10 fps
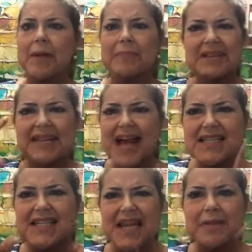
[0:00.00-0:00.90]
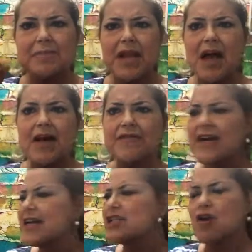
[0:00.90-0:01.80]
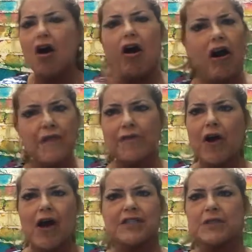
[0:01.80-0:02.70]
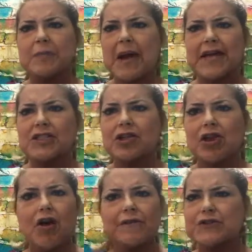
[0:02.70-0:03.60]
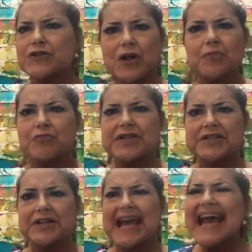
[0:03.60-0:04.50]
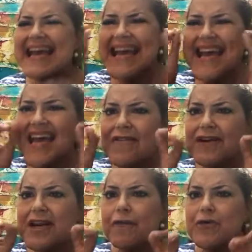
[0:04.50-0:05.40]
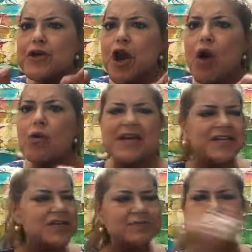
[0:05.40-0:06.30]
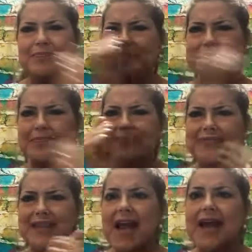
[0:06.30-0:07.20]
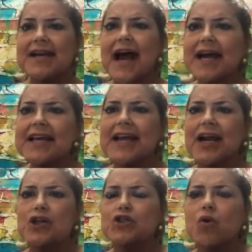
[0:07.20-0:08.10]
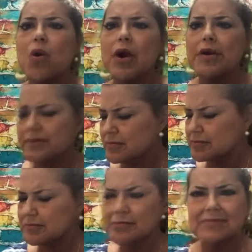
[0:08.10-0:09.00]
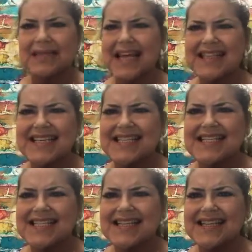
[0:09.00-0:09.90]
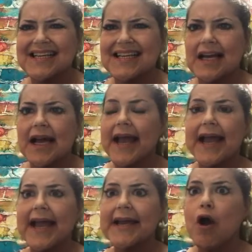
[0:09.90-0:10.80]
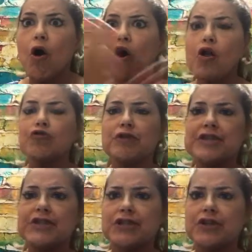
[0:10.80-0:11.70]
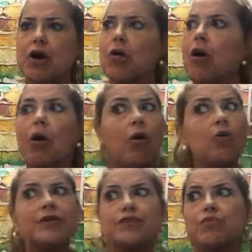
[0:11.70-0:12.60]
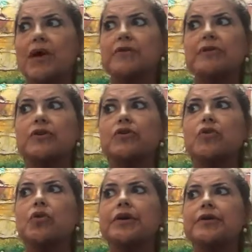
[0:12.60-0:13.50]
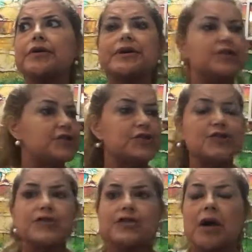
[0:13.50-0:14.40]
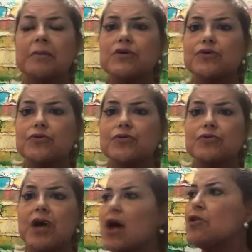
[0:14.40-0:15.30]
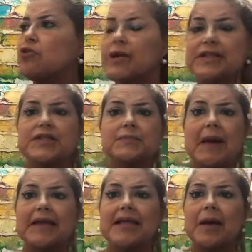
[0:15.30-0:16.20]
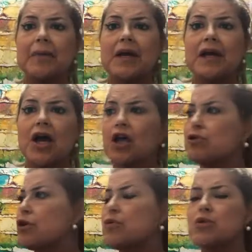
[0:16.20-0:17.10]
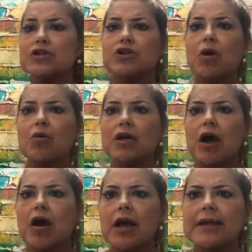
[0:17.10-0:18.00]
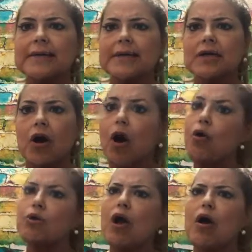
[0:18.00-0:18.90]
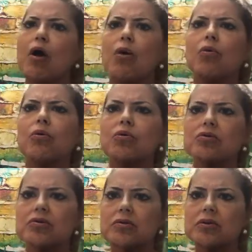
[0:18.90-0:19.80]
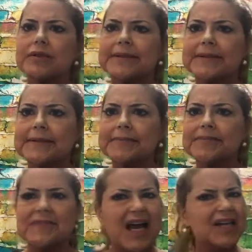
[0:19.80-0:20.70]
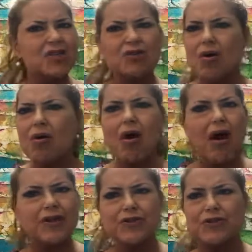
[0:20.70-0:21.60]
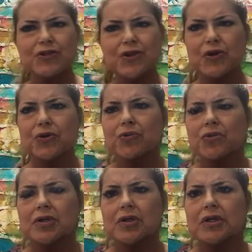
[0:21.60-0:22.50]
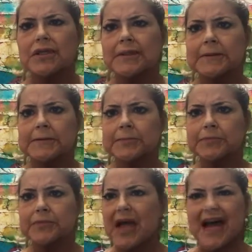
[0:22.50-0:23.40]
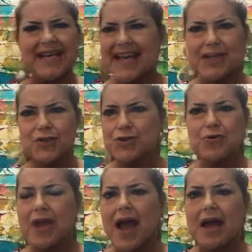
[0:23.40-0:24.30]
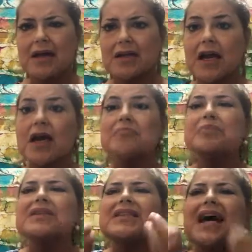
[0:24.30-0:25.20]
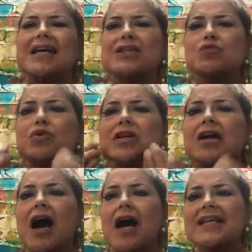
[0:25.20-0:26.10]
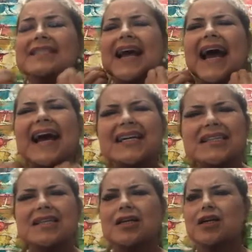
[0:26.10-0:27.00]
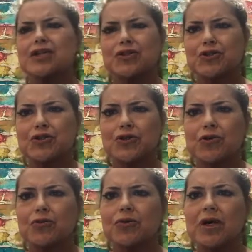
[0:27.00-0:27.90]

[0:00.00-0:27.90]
But that same love is hard for us to pass along for some reason. Even if we know he's knocking at our door. Like this. And all Christians go, oh, he's right around the corner. Jesus is coming soon. Look at this pandemic. Look at what's going on. Oh, no. That is so hard to do. I can't do that. But that is what God is asking us to do.